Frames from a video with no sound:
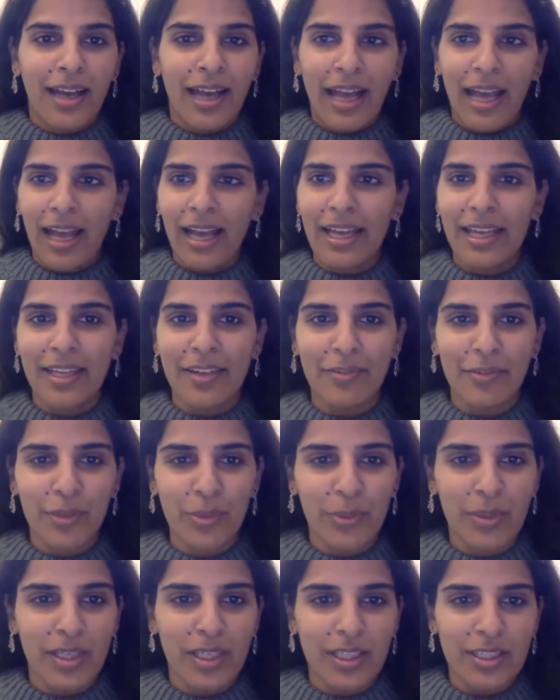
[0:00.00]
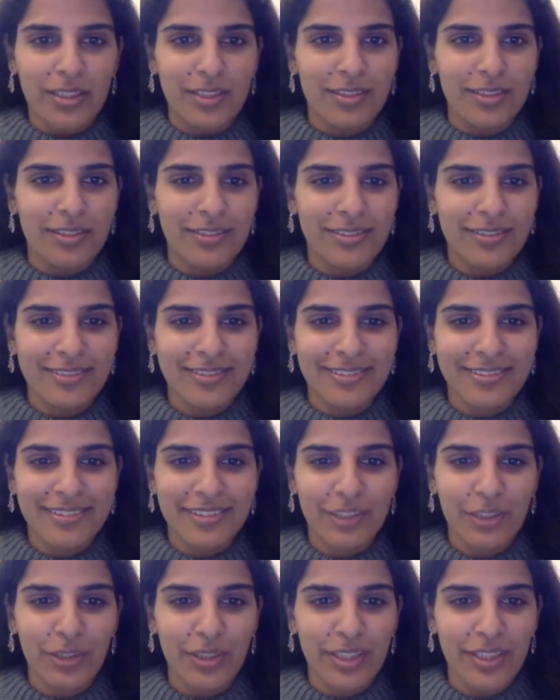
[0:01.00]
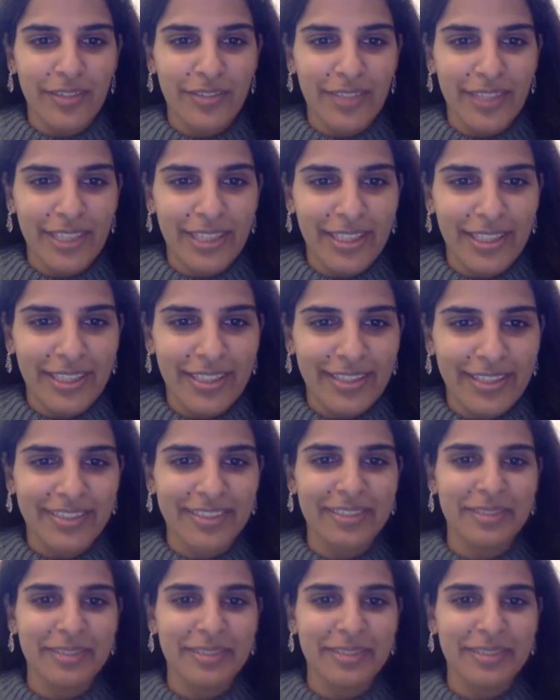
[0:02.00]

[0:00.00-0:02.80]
Hi, everyone. Good evening.